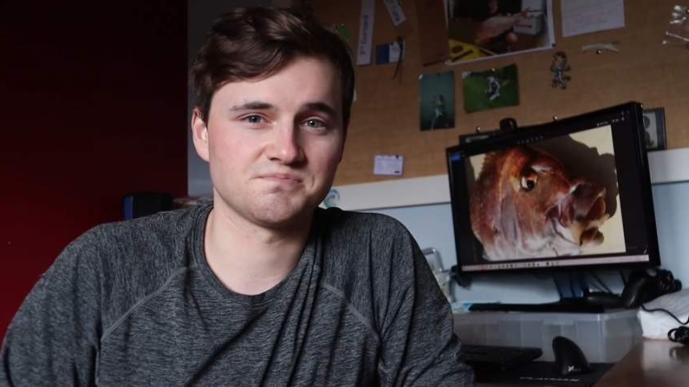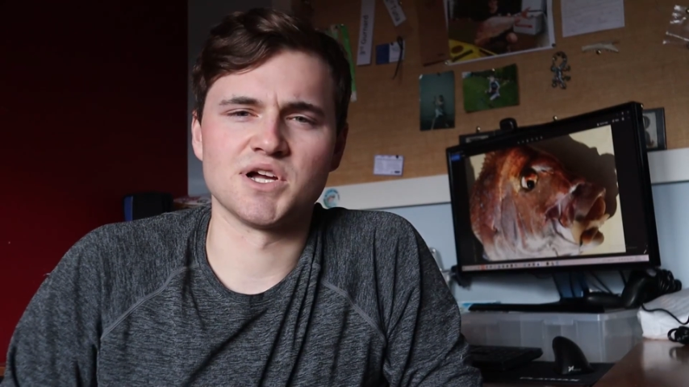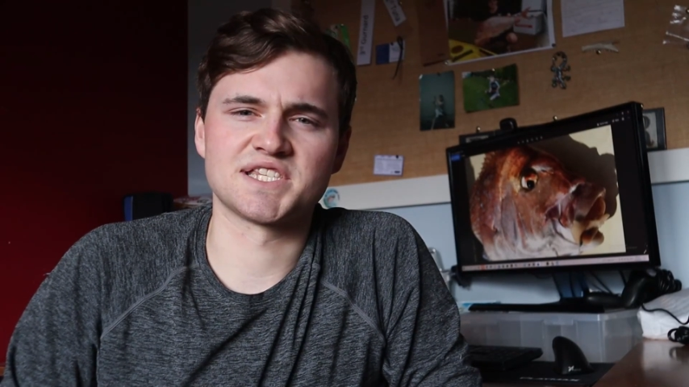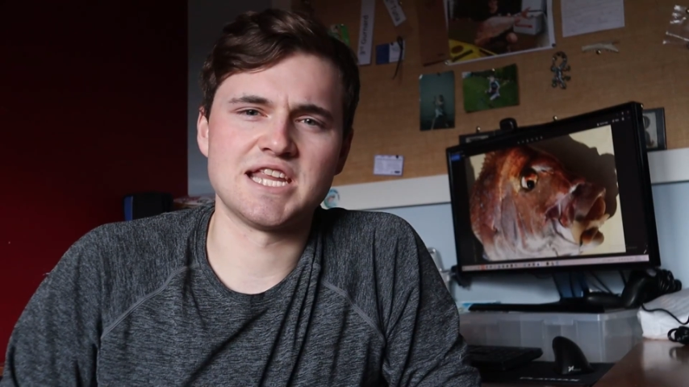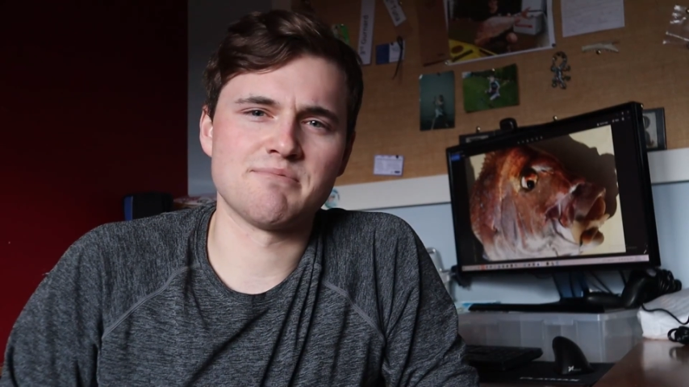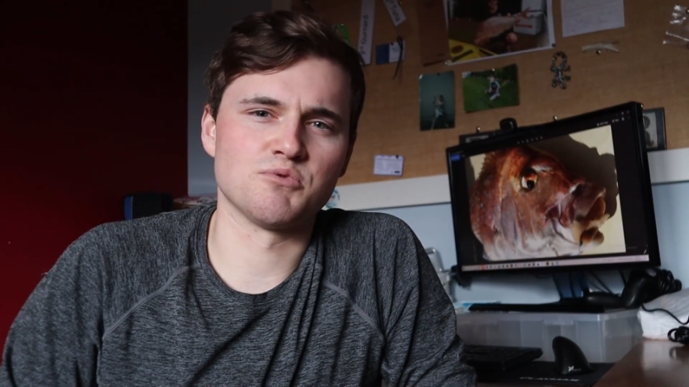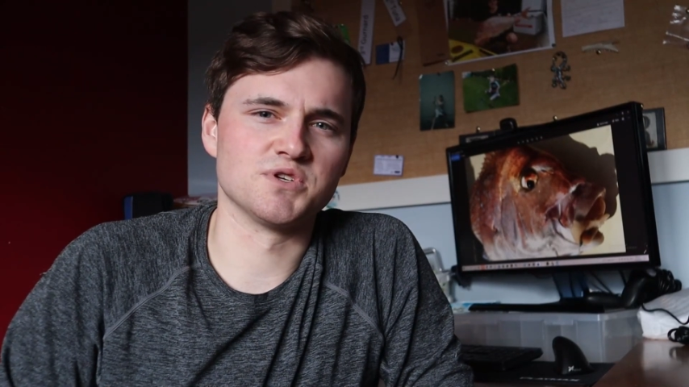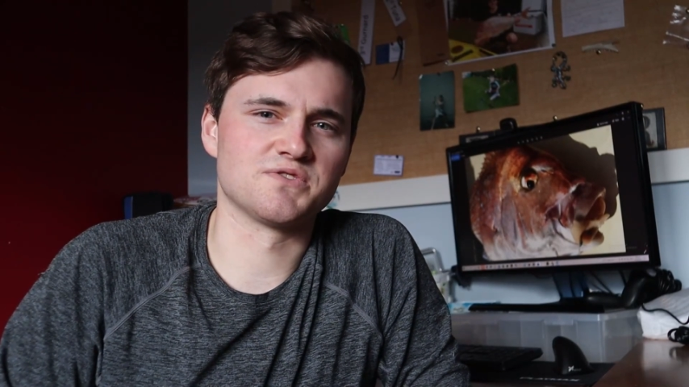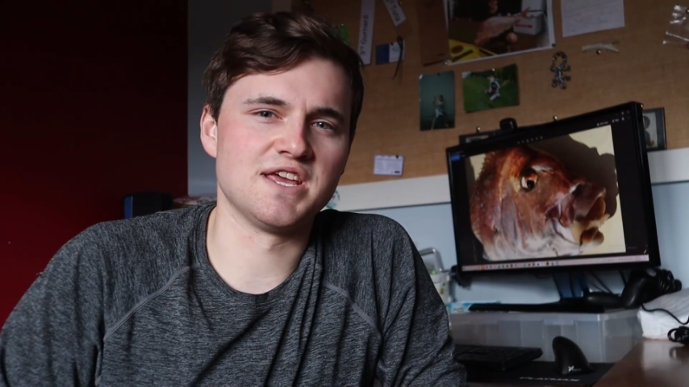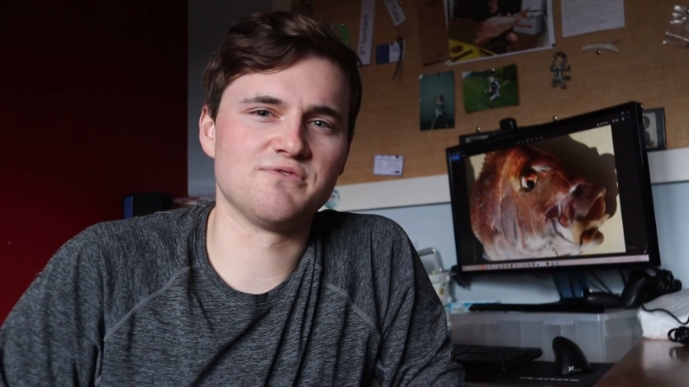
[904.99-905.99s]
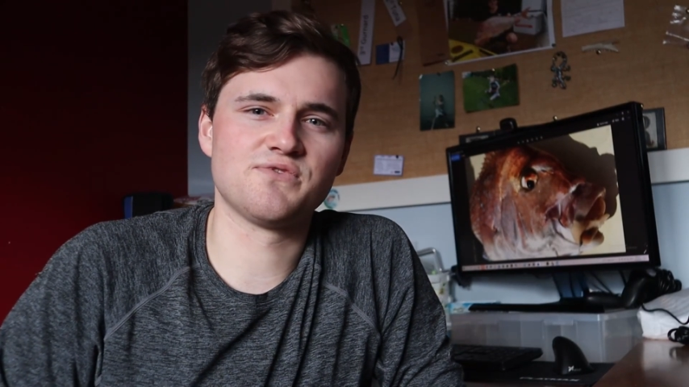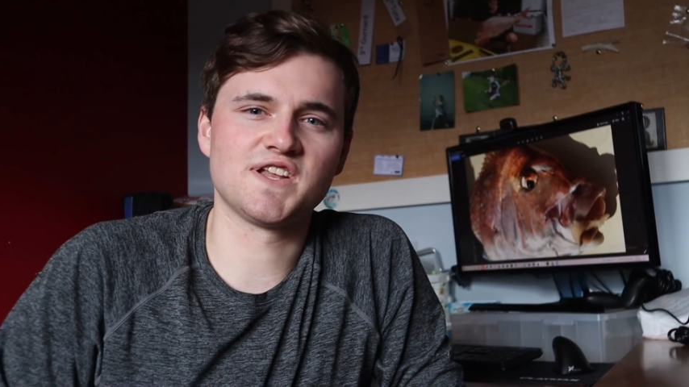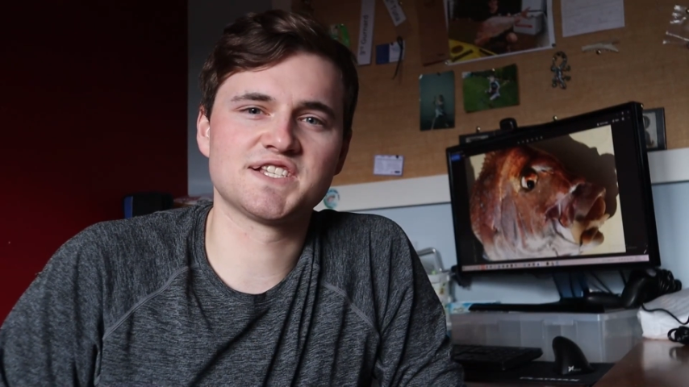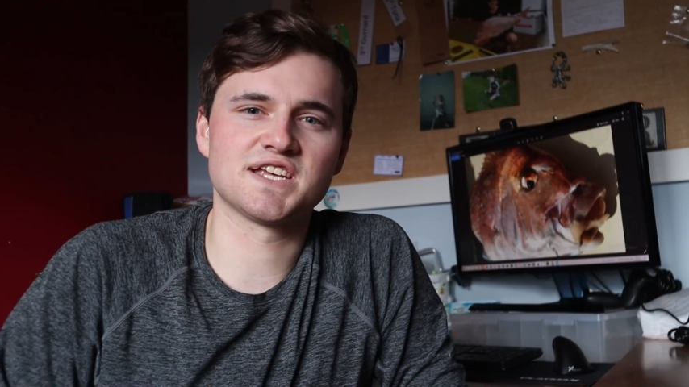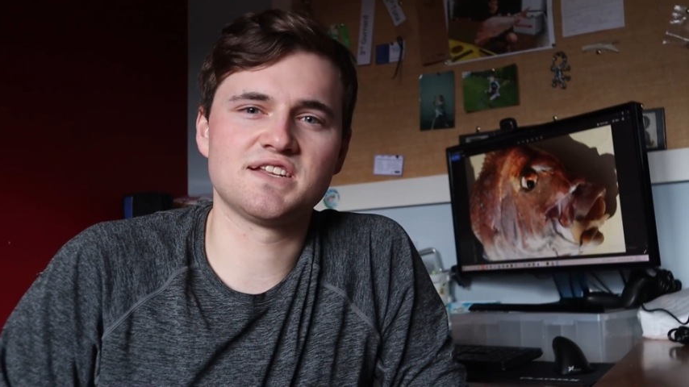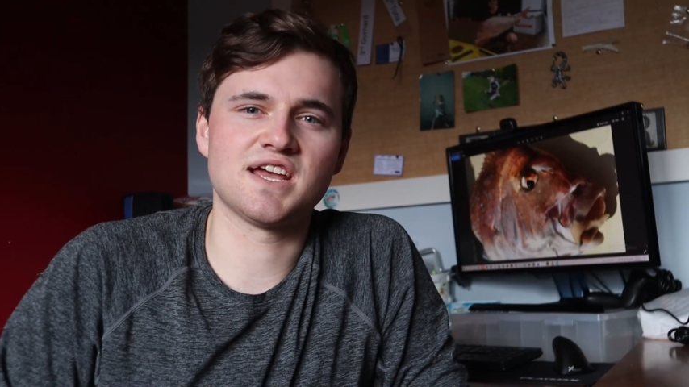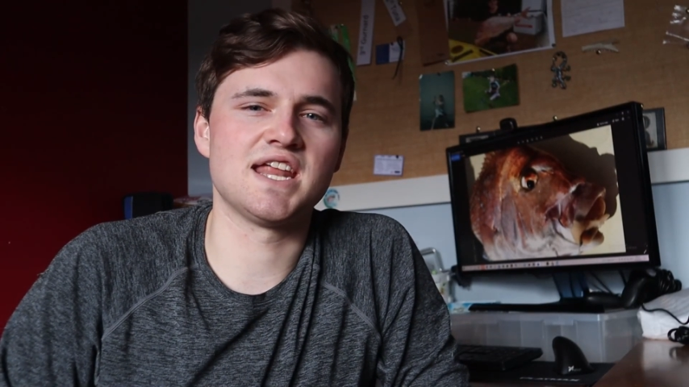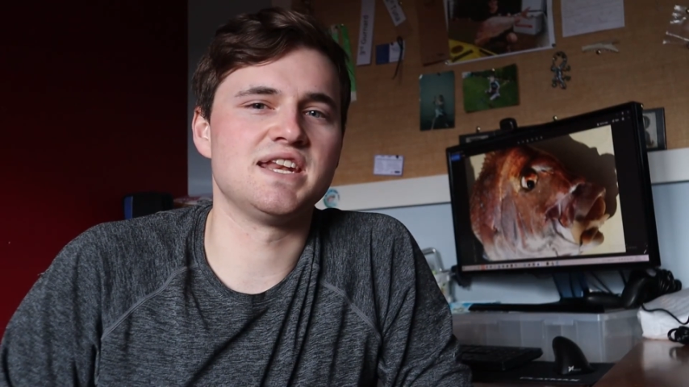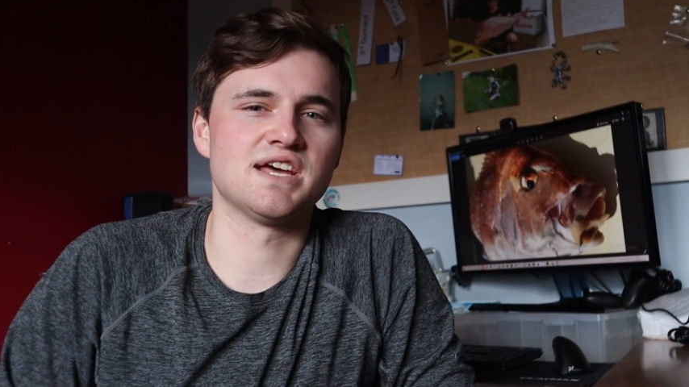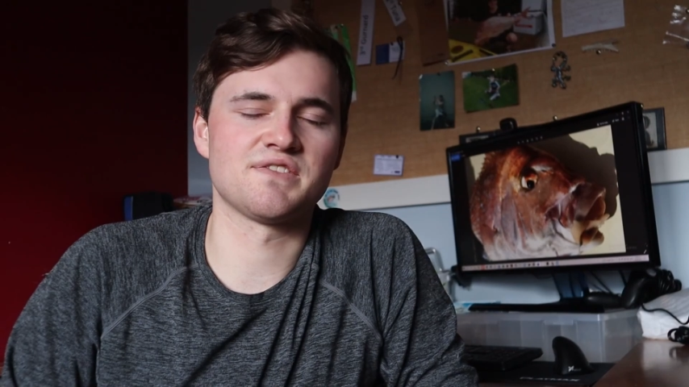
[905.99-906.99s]
My snapper was then filleted
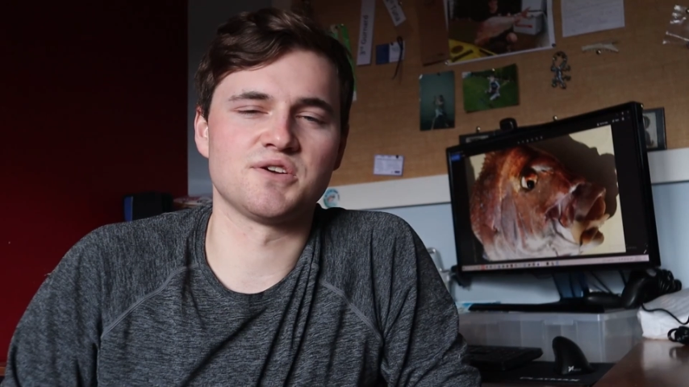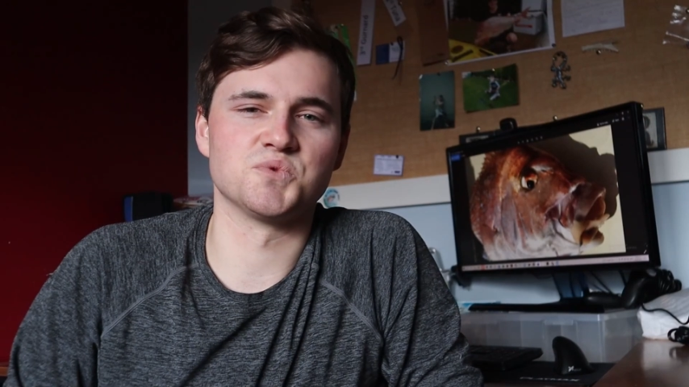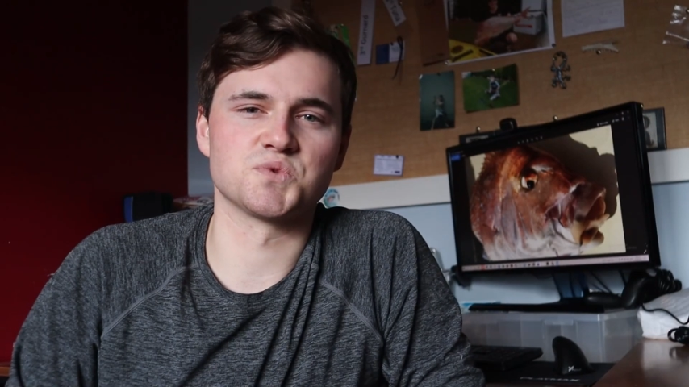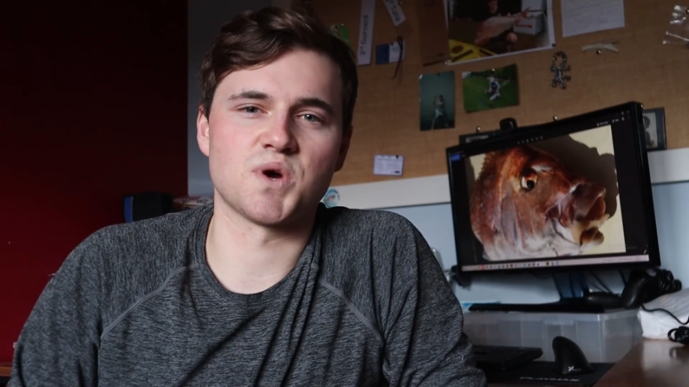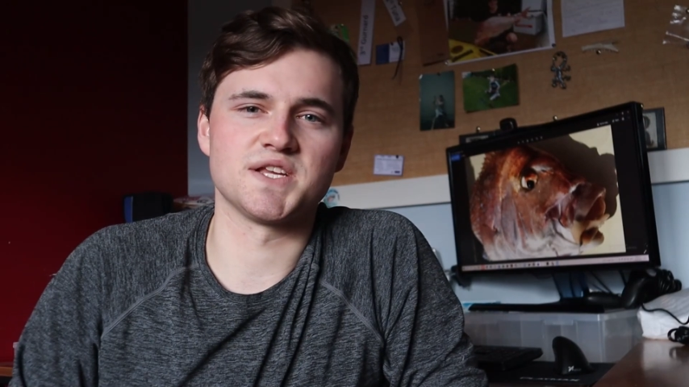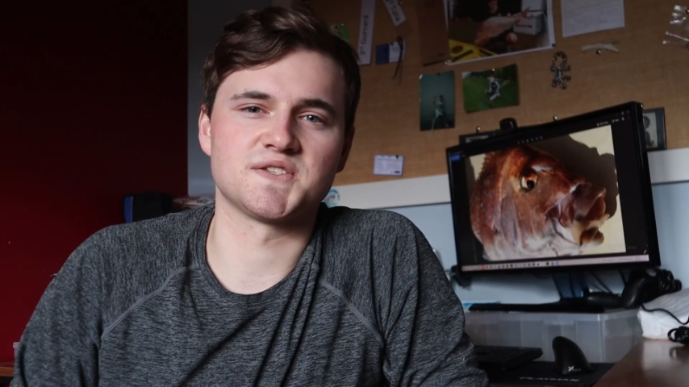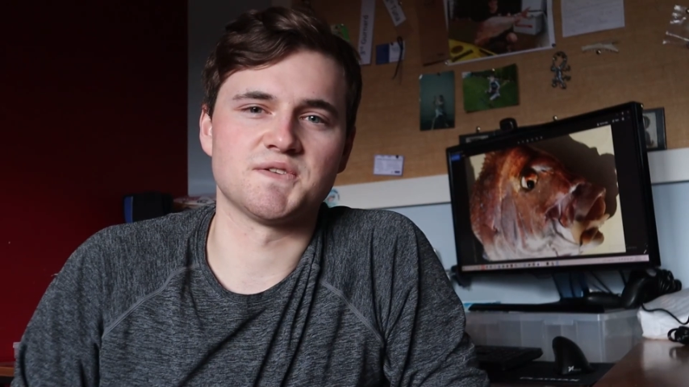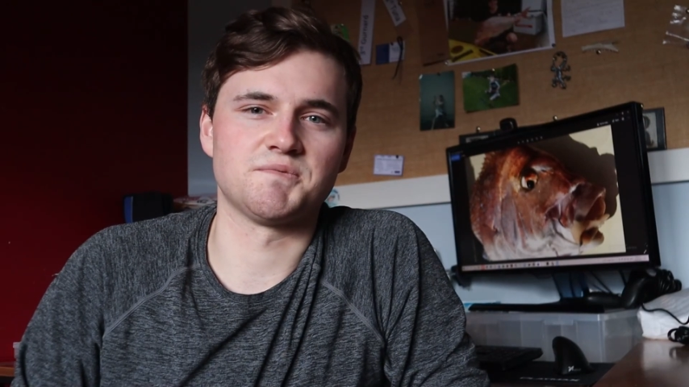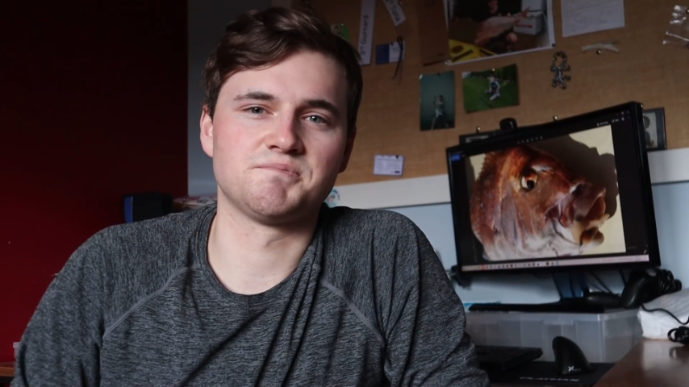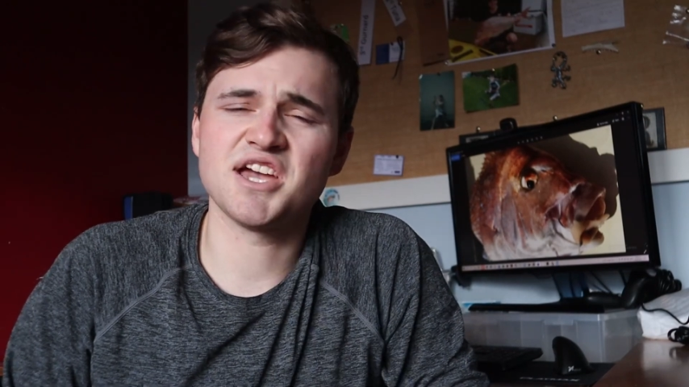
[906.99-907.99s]
and nothing was wasted.